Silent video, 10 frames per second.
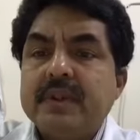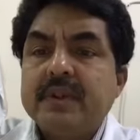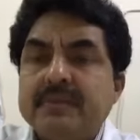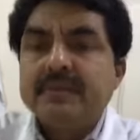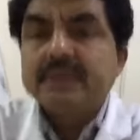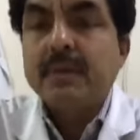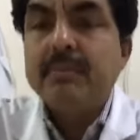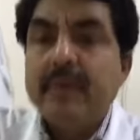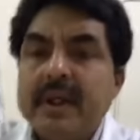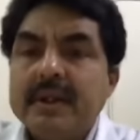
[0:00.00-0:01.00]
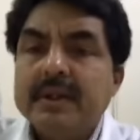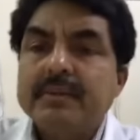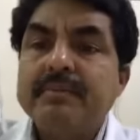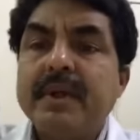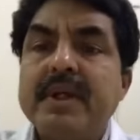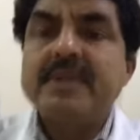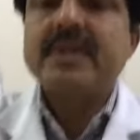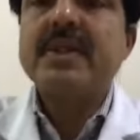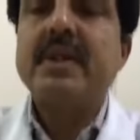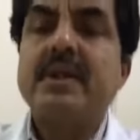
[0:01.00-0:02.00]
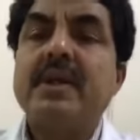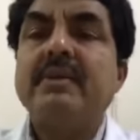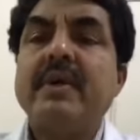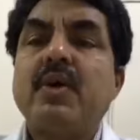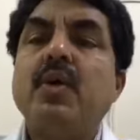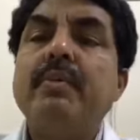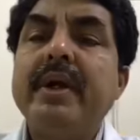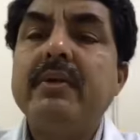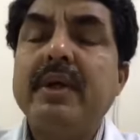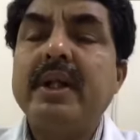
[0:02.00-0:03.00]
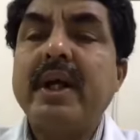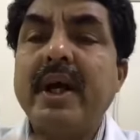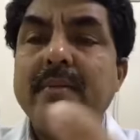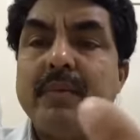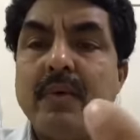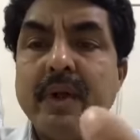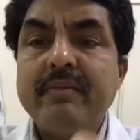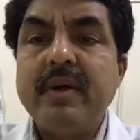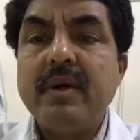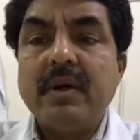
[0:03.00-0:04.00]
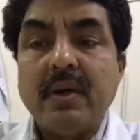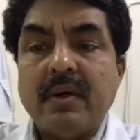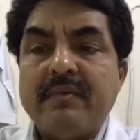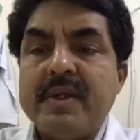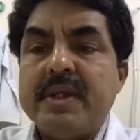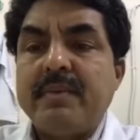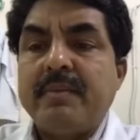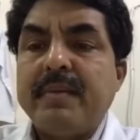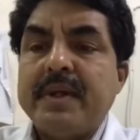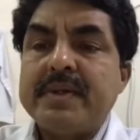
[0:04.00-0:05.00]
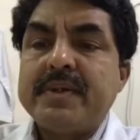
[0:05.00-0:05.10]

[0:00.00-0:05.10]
So somebody please give a comment whether I am audible or visible, please.